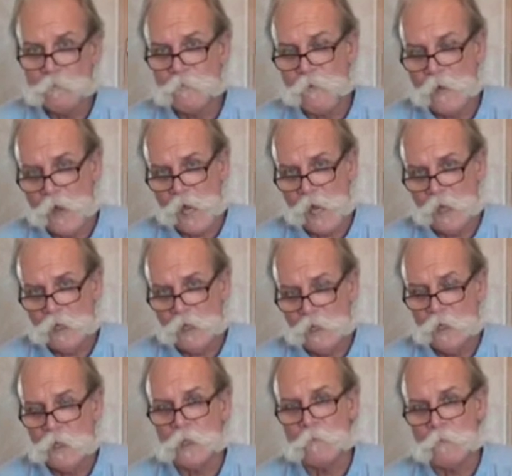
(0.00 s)
fan
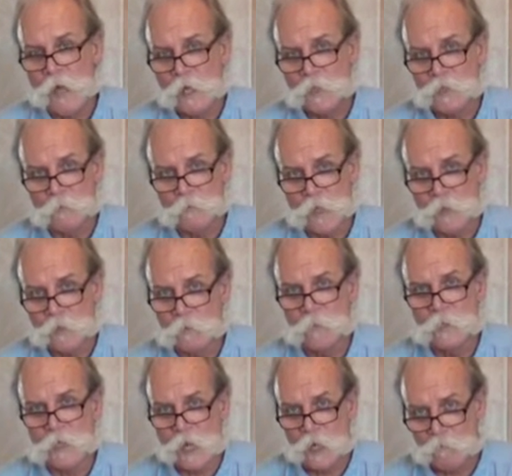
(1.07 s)
in the master bedroom
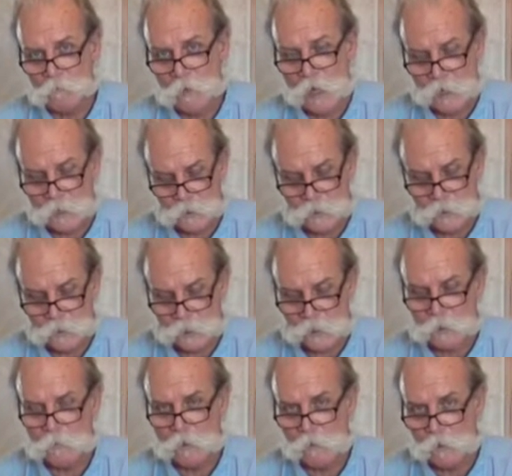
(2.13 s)
is out of balance. It
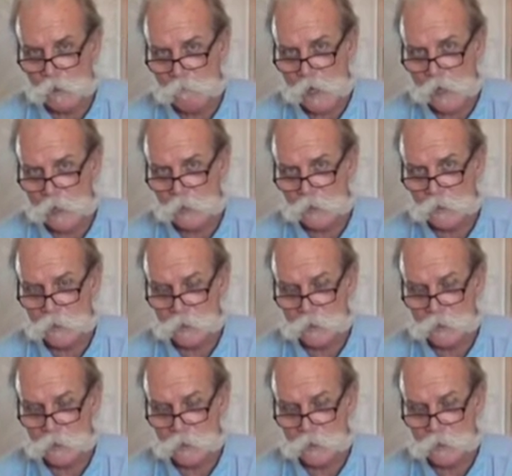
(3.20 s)
needs to be rebalanced.